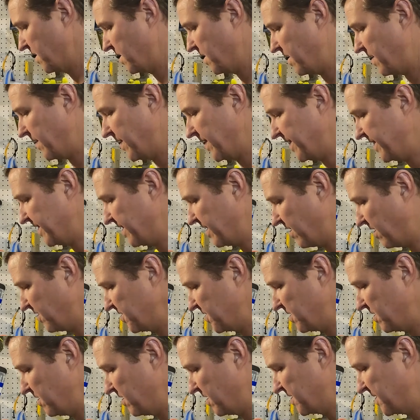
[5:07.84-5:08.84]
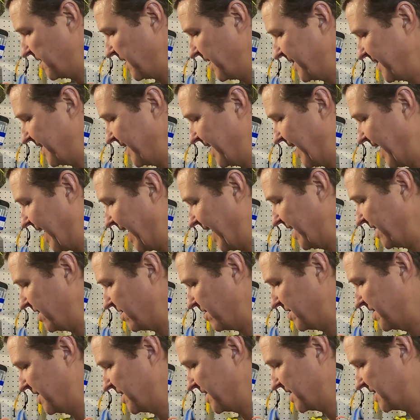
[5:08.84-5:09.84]
All right, and it also looks like the
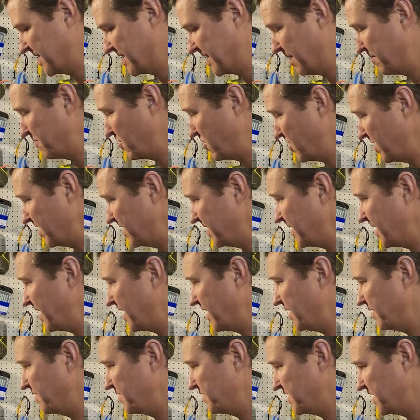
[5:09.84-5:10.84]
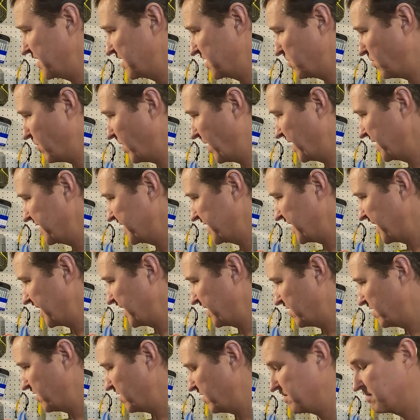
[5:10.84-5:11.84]
idle consumption of this
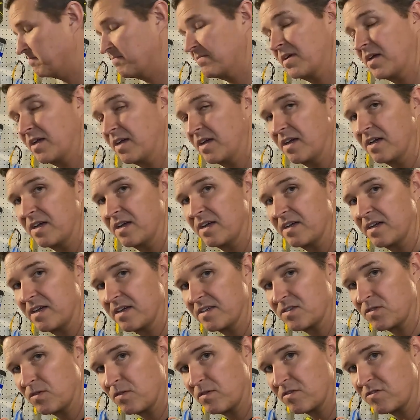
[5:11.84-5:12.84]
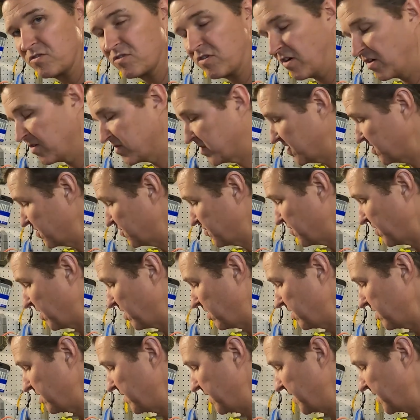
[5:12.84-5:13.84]
WattCycle solar charge
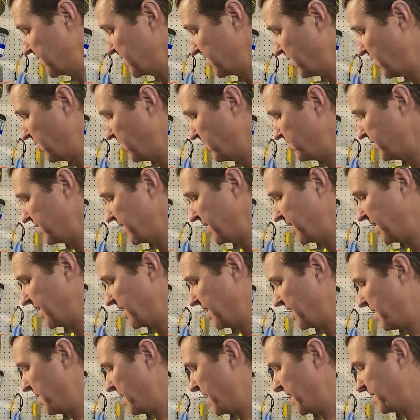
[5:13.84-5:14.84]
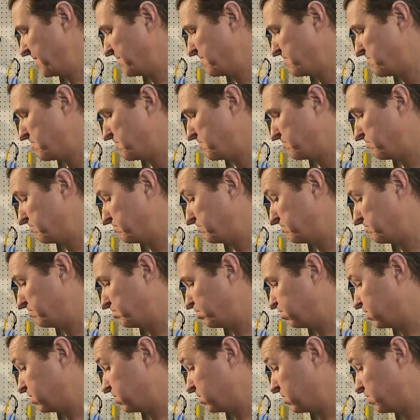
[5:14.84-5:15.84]
controller is only like
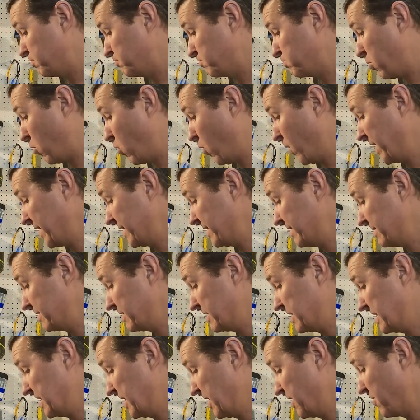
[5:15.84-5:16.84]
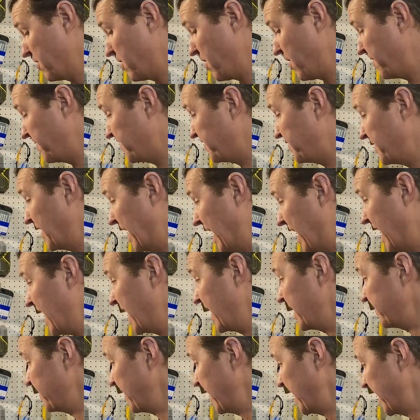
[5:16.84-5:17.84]

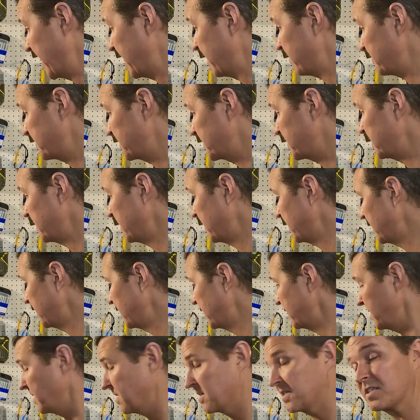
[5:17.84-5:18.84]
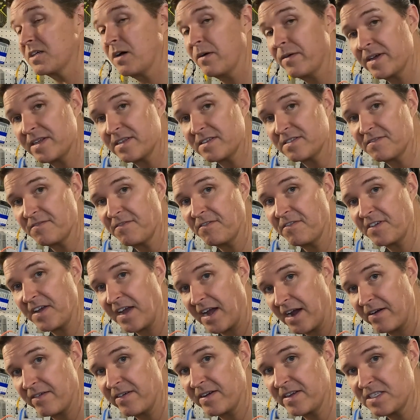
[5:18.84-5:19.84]
0.05 amps. So it is
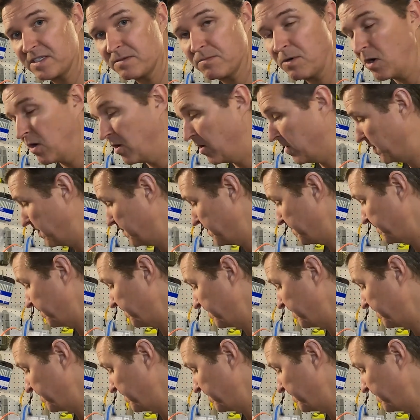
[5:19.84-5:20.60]
very small